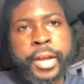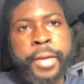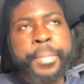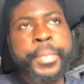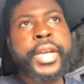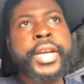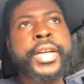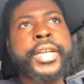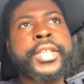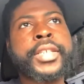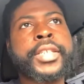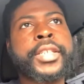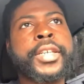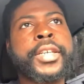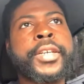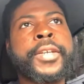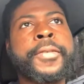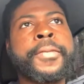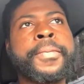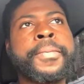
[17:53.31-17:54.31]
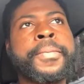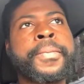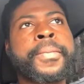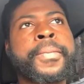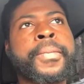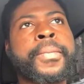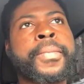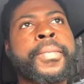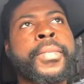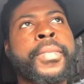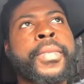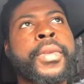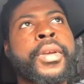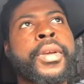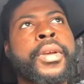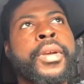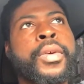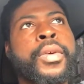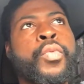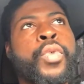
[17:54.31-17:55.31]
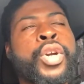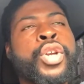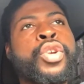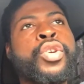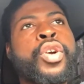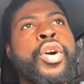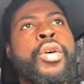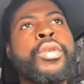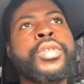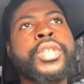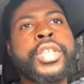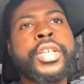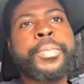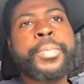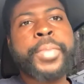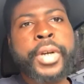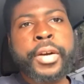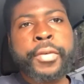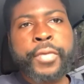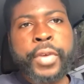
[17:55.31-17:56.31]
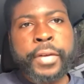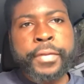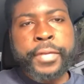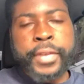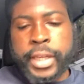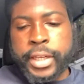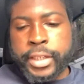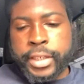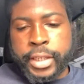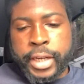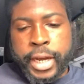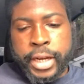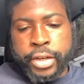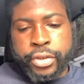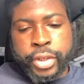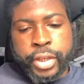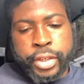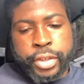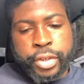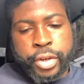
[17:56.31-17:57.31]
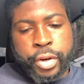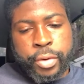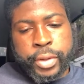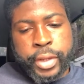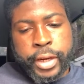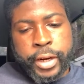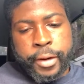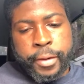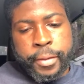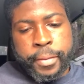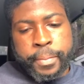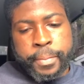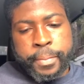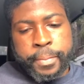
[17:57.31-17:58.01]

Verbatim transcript: Because when you go into the book of Revelation, actually, let's go there.